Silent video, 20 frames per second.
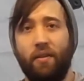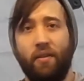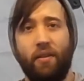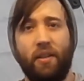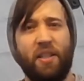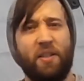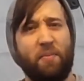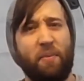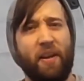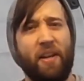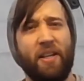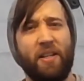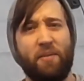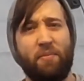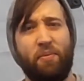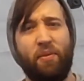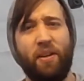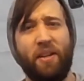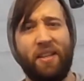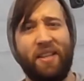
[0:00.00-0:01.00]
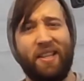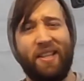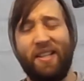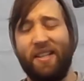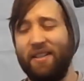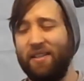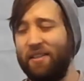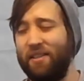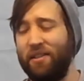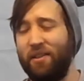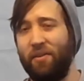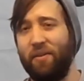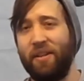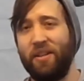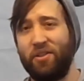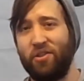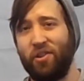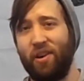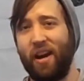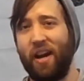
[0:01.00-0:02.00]
This paint is pretty thin, so it
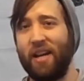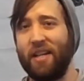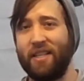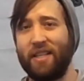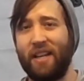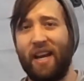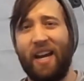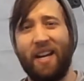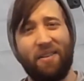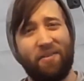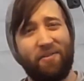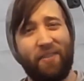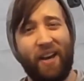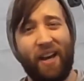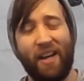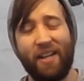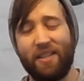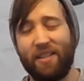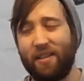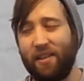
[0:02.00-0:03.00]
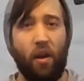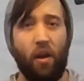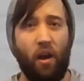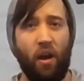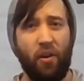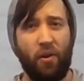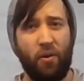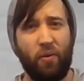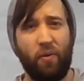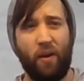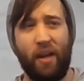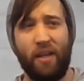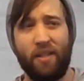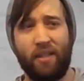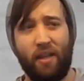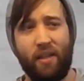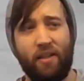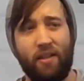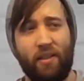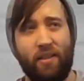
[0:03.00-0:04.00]
dries kind of fast. Otherwise
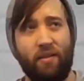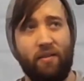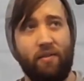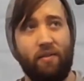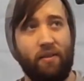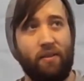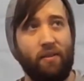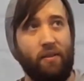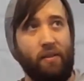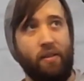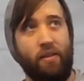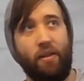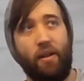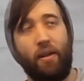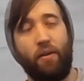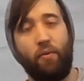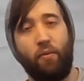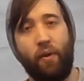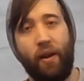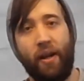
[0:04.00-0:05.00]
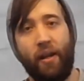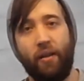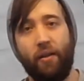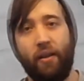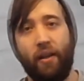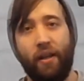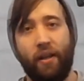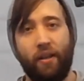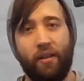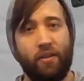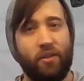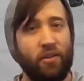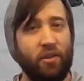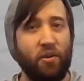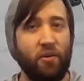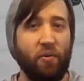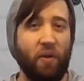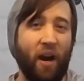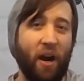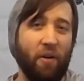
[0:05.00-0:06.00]
I'd say wait like
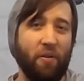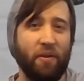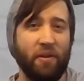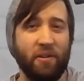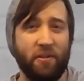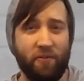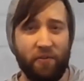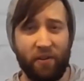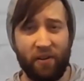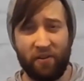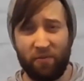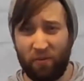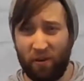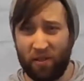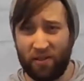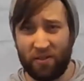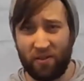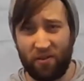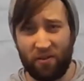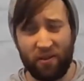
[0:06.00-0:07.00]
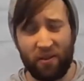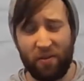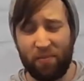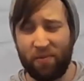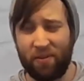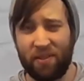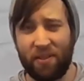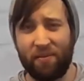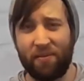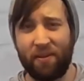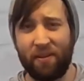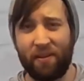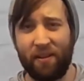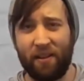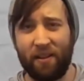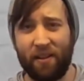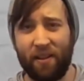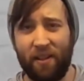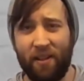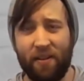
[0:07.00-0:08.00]
2 hours for Rust-Oleum or something like
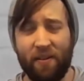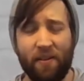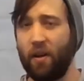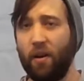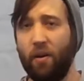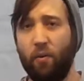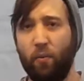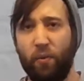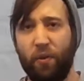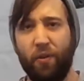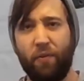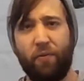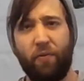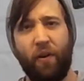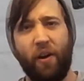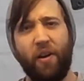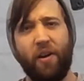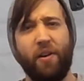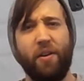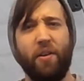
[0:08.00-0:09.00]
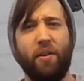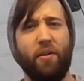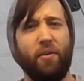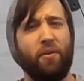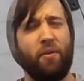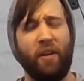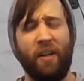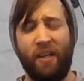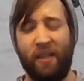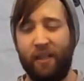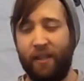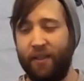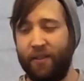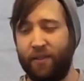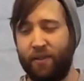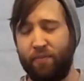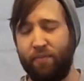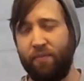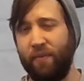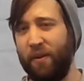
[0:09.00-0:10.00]
that. With the fire though,
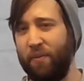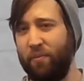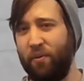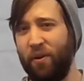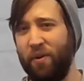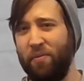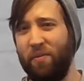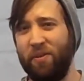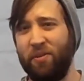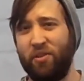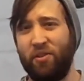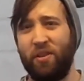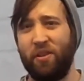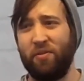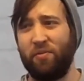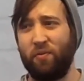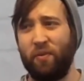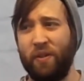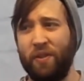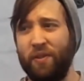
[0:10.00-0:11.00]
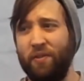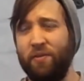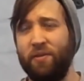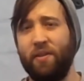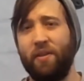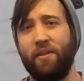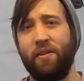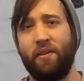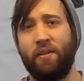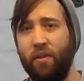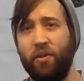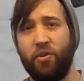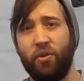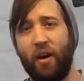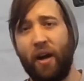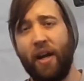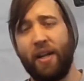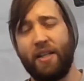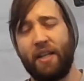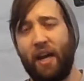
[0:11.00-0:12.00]
it pretty much just reduces
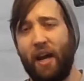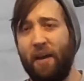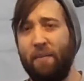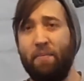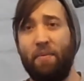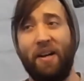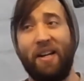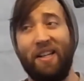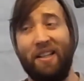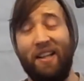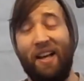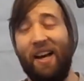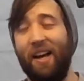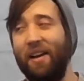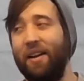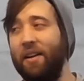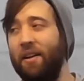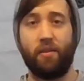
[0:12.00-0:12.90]
dry time by a lot.